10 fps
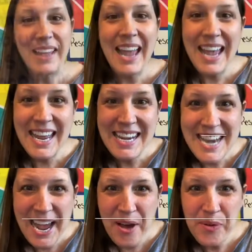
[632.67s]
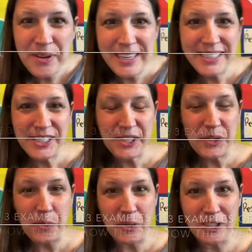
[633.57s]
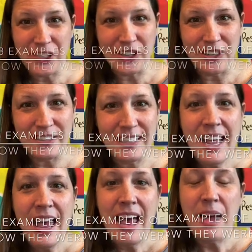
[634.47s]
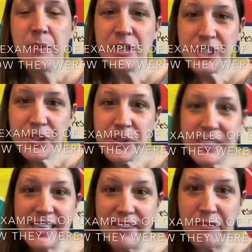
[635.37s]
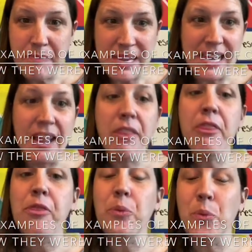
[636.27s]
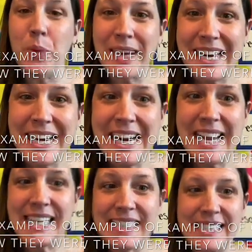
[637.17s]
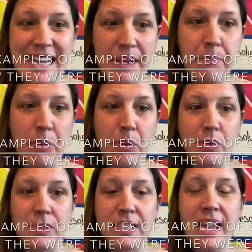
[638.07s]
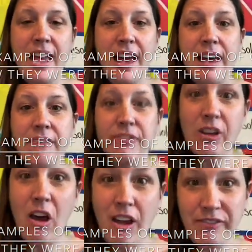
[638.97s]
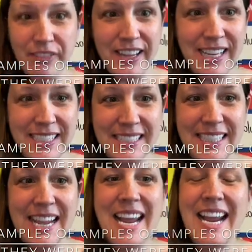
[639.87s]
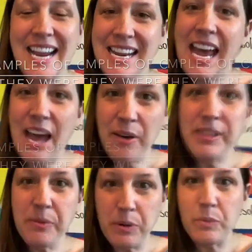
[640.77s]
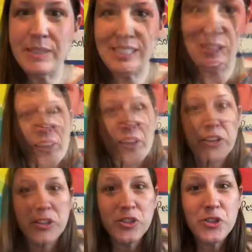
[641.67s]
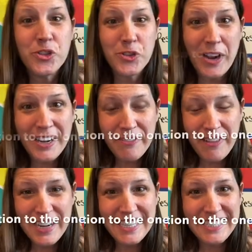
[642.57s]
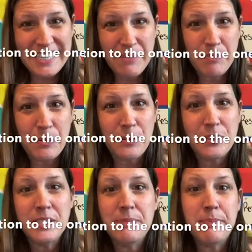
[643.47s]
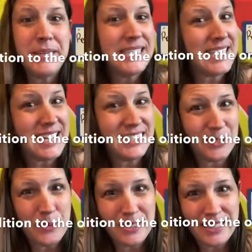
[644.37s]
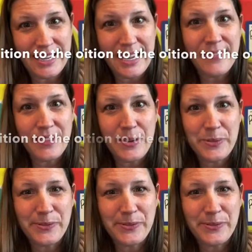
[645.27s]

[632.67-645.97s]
And now it's your turn. I want you to give me 3 examples of conflicts and how they were resolved. Try to find examples besides the ones I gave you.